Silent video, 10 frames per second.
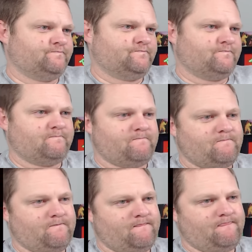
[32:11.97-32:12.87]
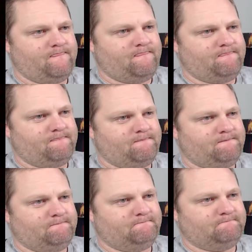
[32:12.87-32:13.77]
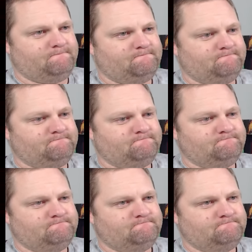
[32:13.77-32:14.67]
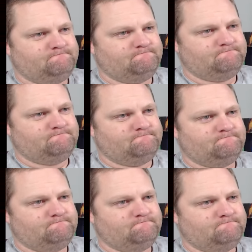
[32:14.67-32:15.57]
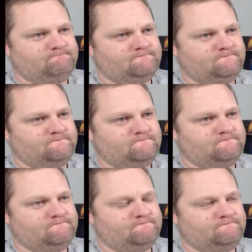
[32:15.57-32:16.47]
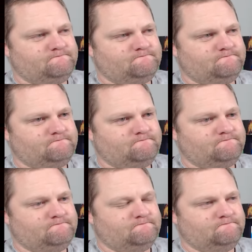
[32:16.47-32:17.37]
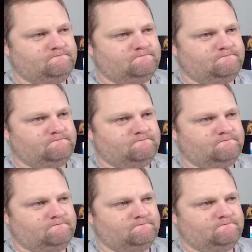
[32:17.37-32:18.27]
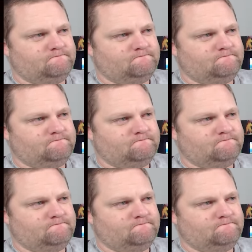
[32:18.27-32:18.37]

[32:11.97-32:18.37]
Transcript: This person isn't speaking.